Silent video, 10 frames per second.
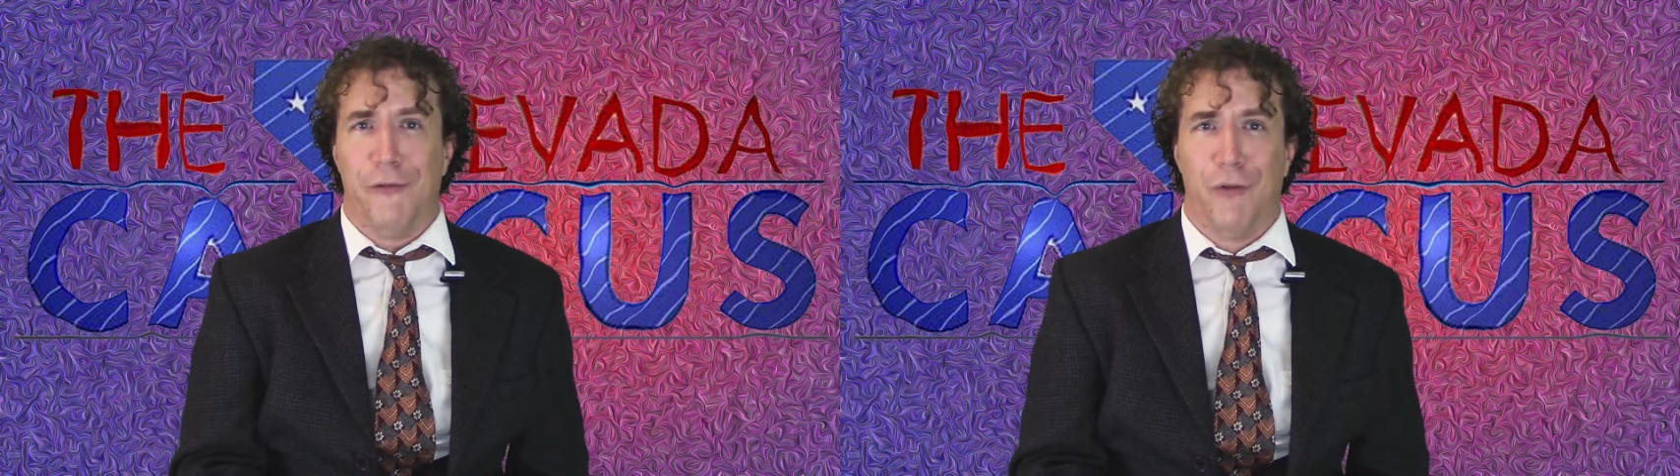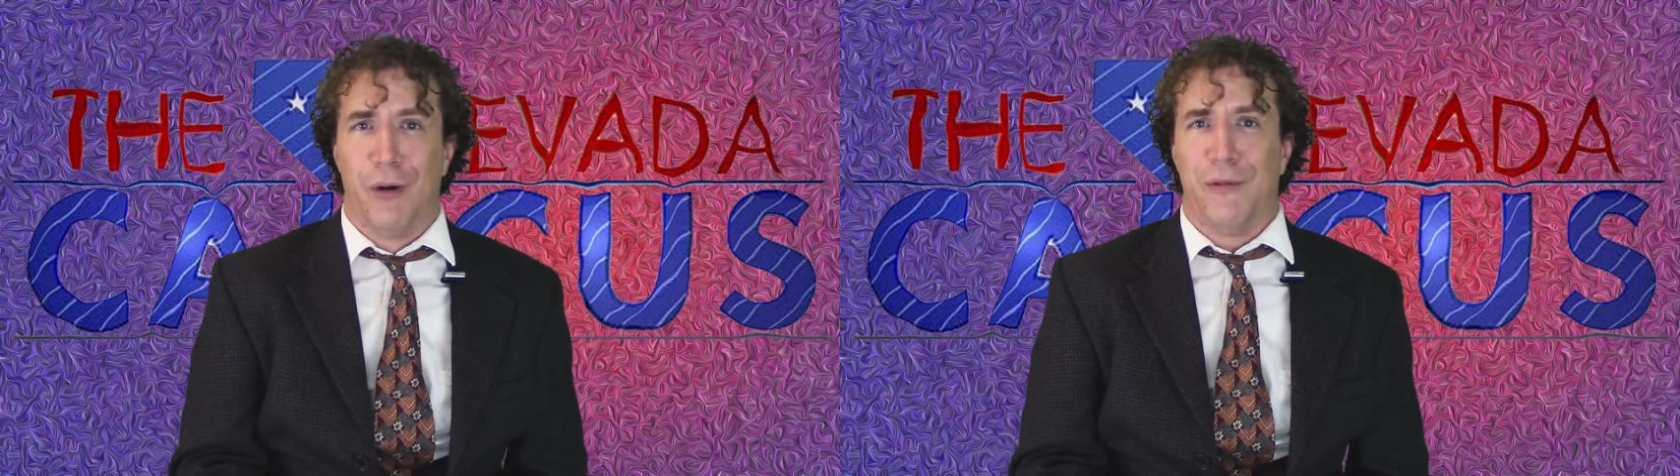
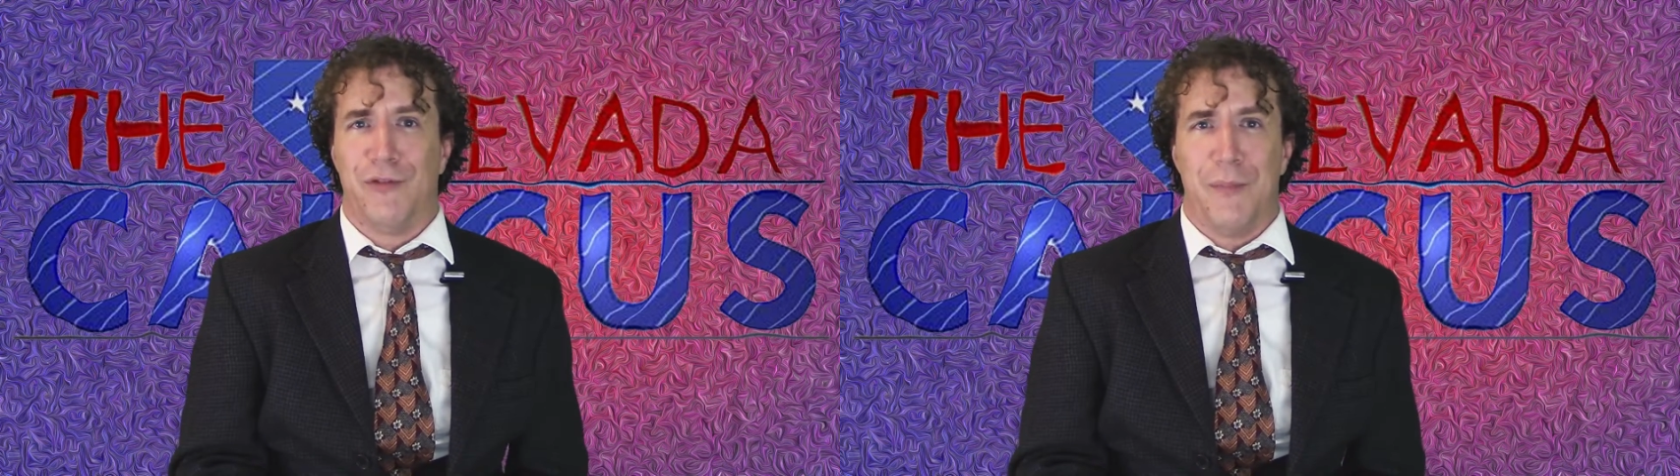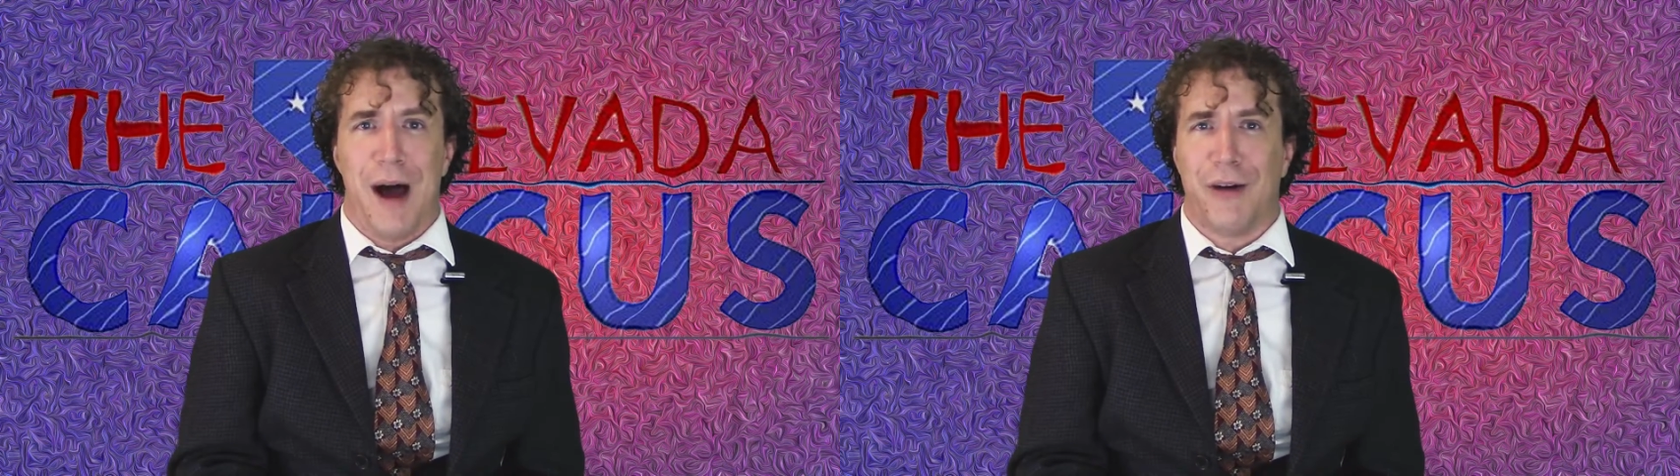form of
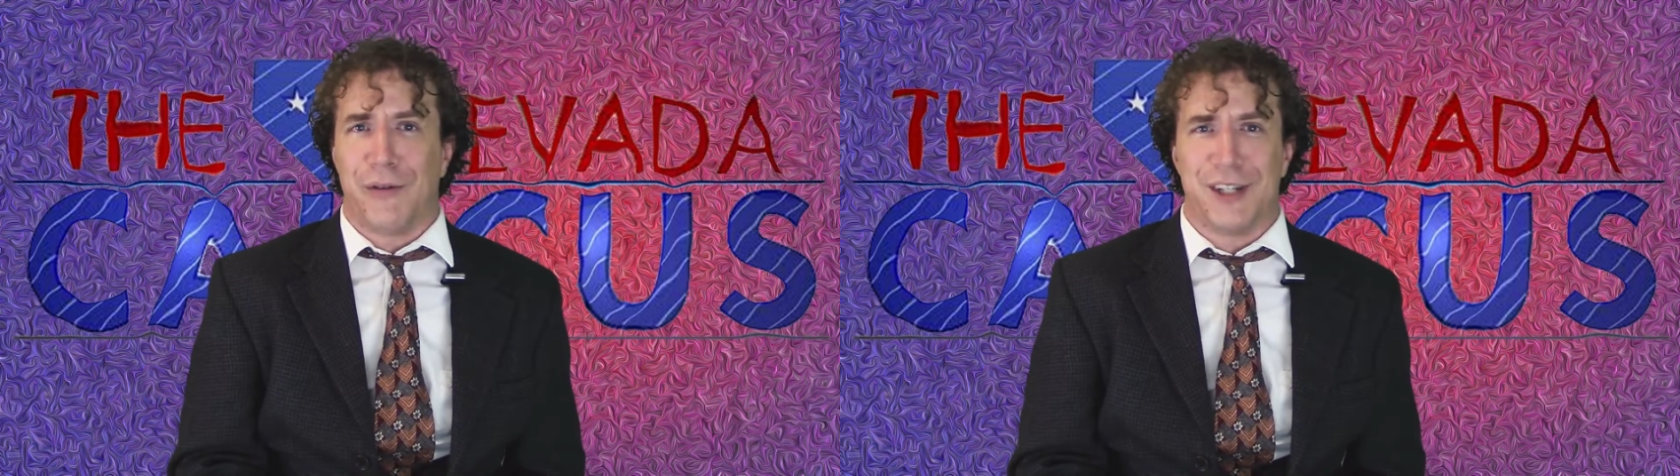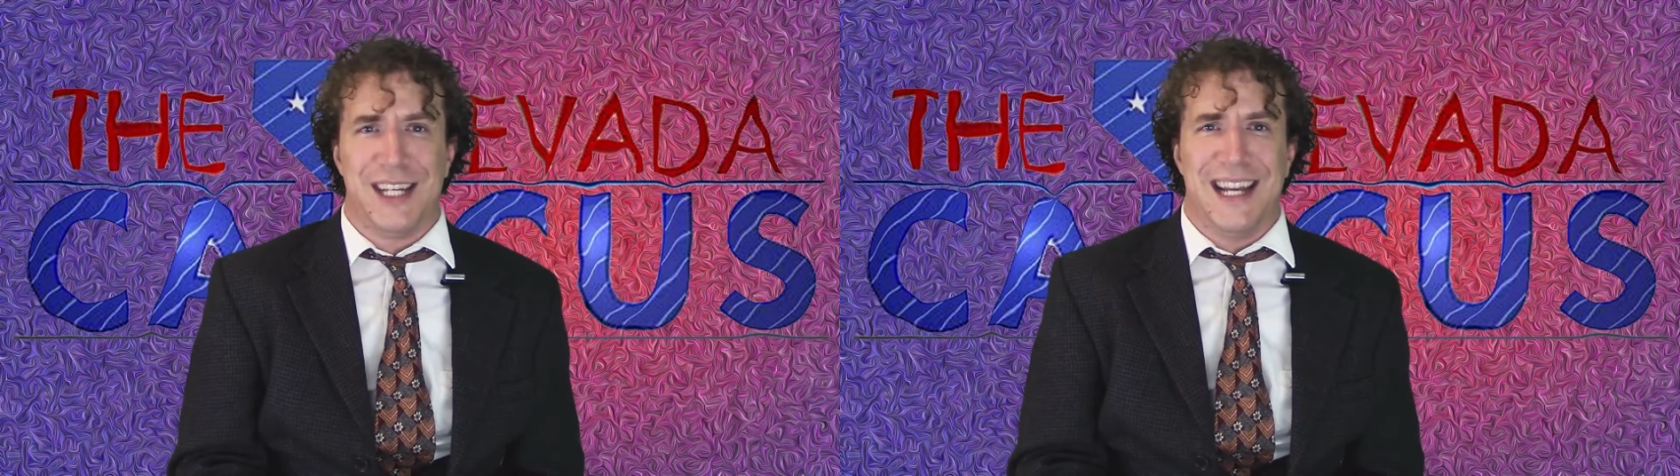
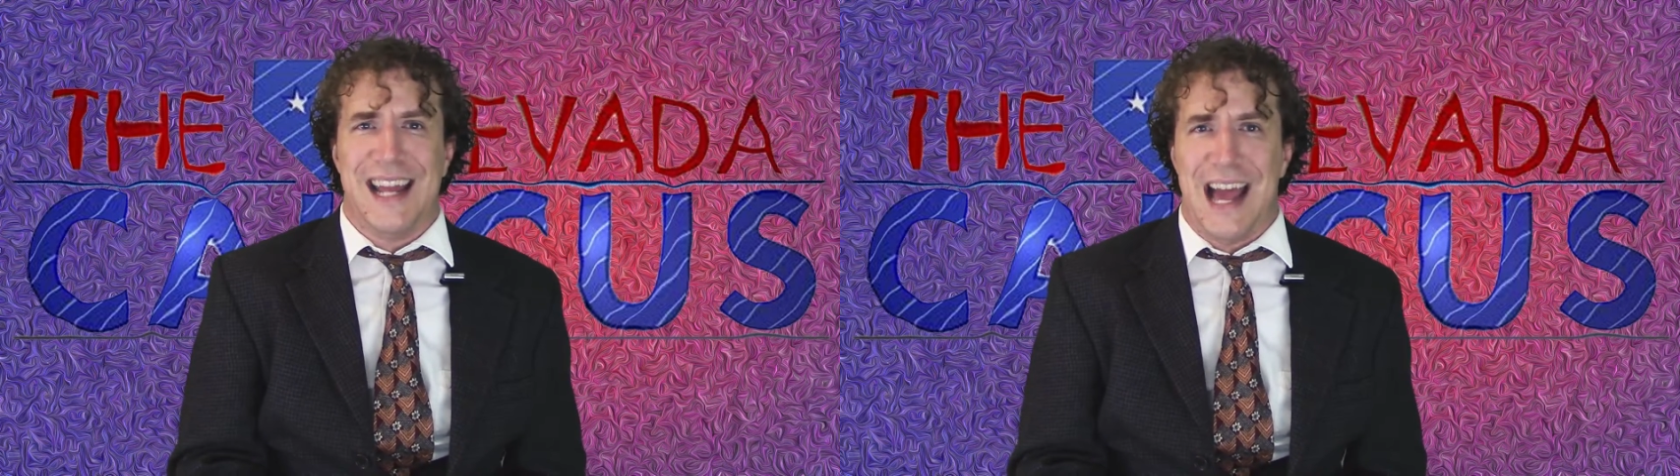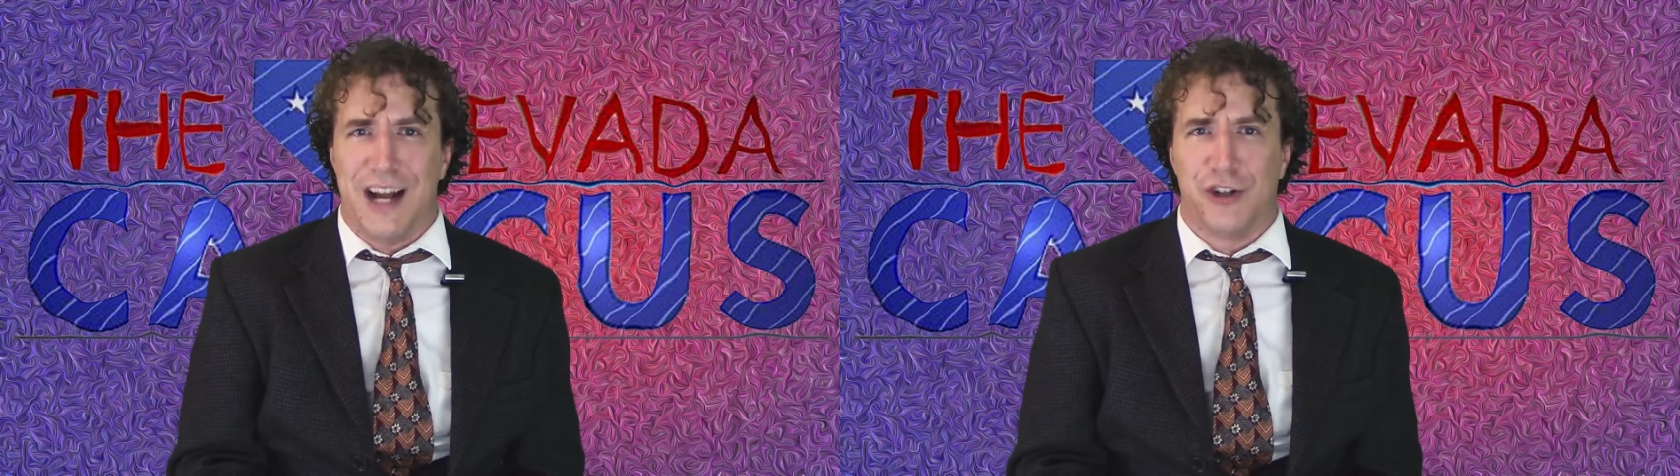democracy in
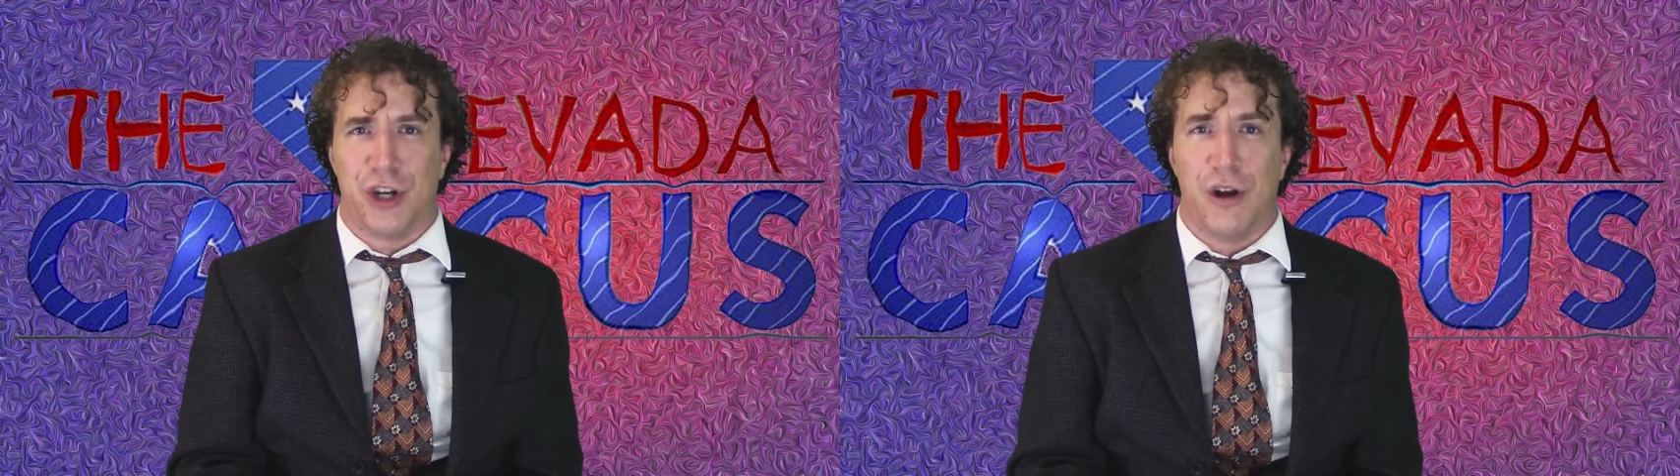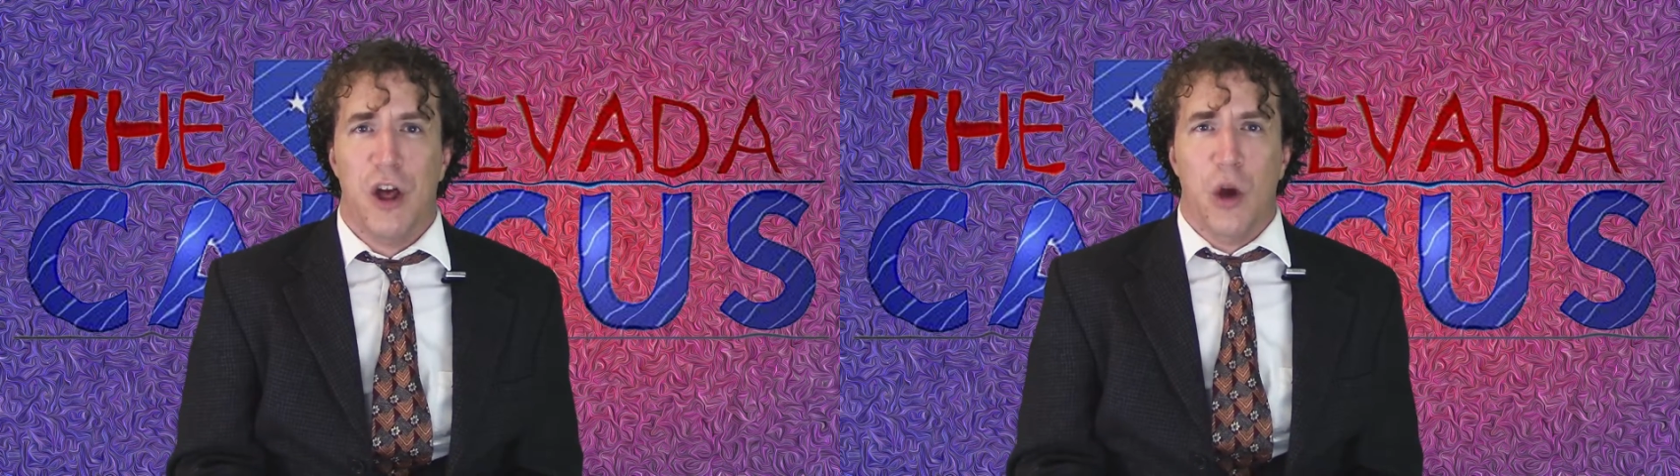
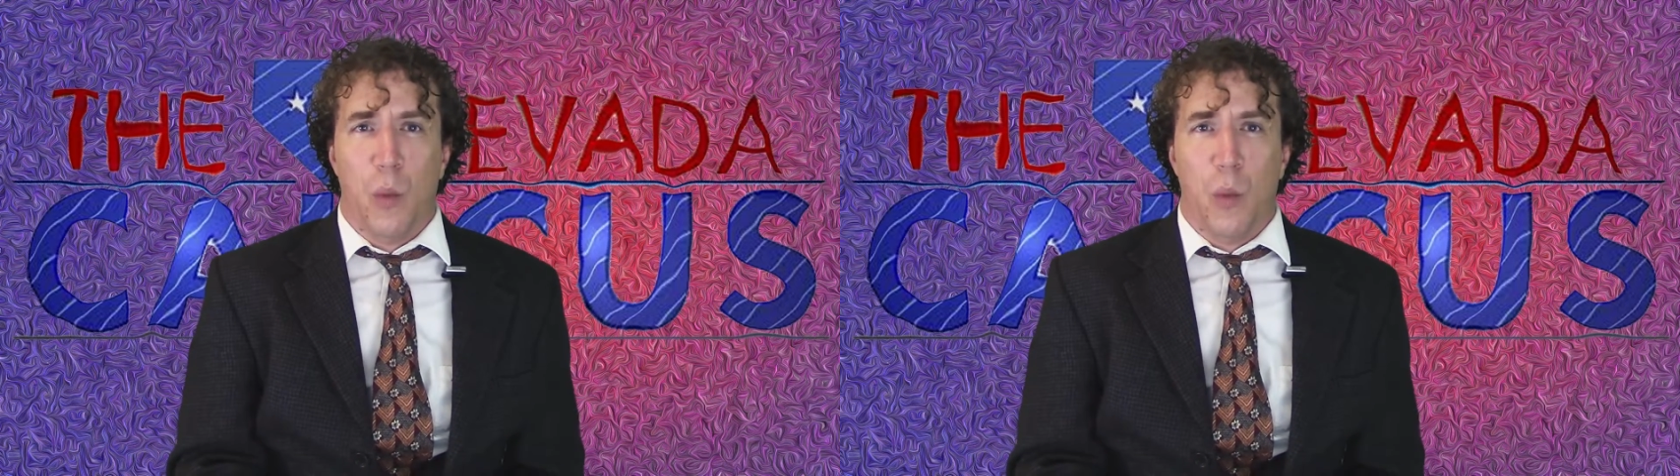action,